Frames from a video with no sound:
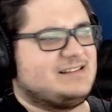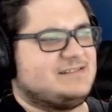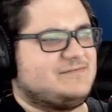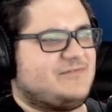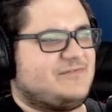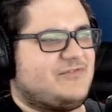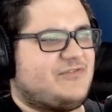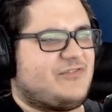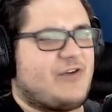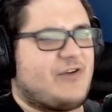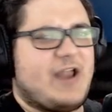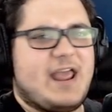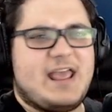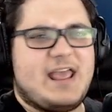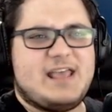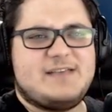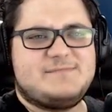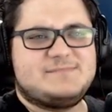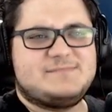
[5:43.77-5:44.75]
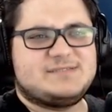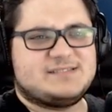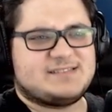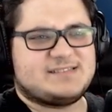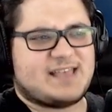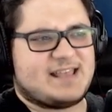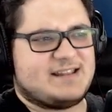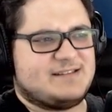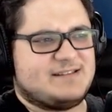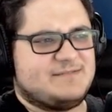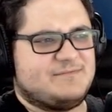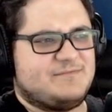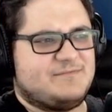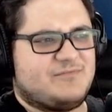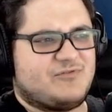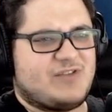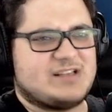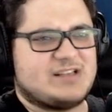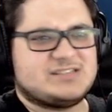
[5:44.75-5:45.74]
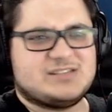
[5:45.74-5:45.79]
frames and
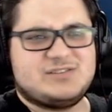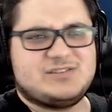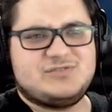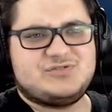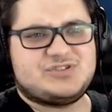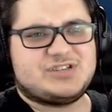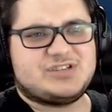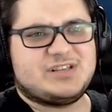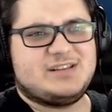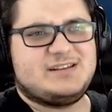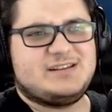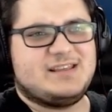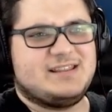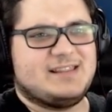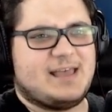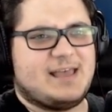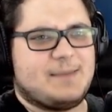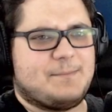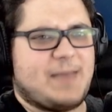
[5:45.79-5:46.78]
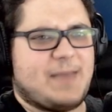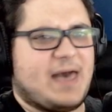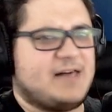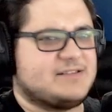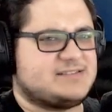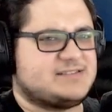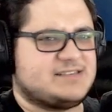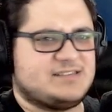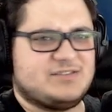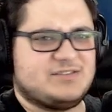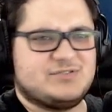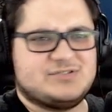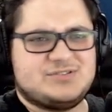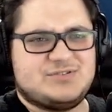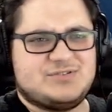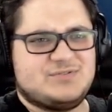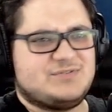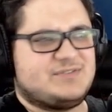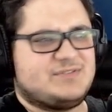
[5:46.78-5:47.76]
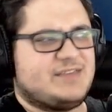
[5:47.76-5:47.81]
resolution and like balancing those
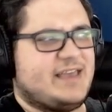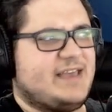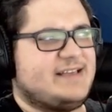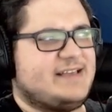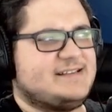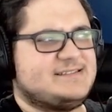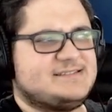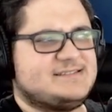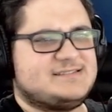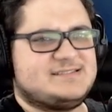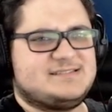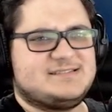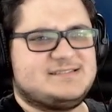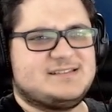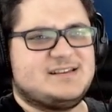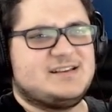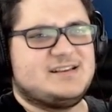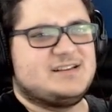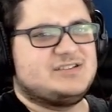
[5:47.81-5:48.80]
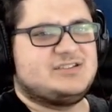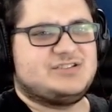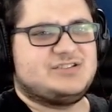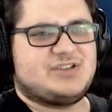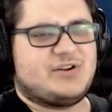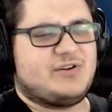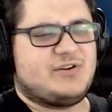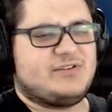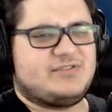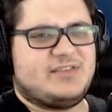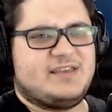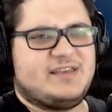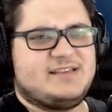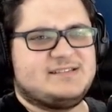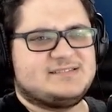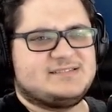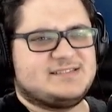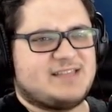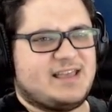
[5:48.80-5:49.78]
two things to generate things.